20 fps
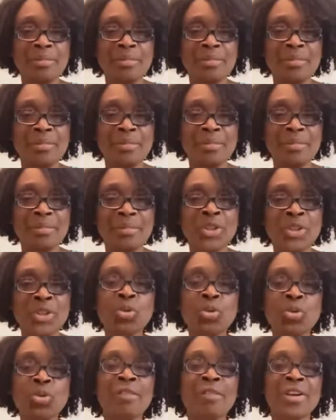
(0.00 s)
You are a
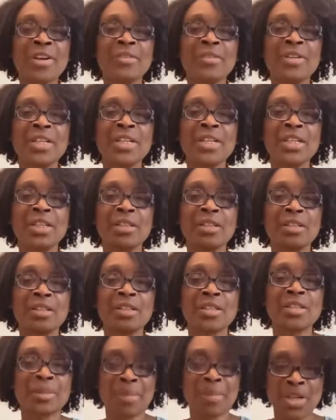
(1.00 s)
very
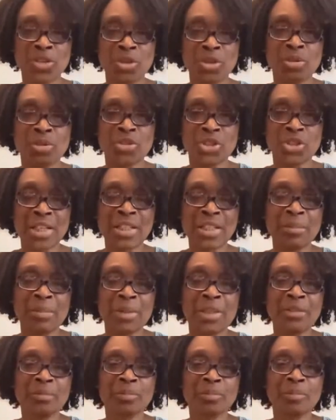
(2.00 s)
special
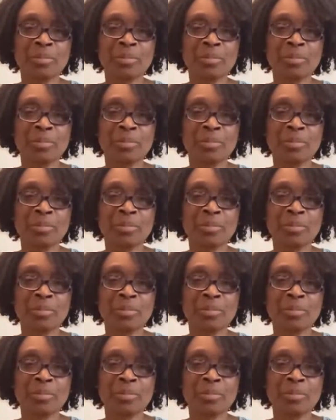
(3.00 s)
gentleman.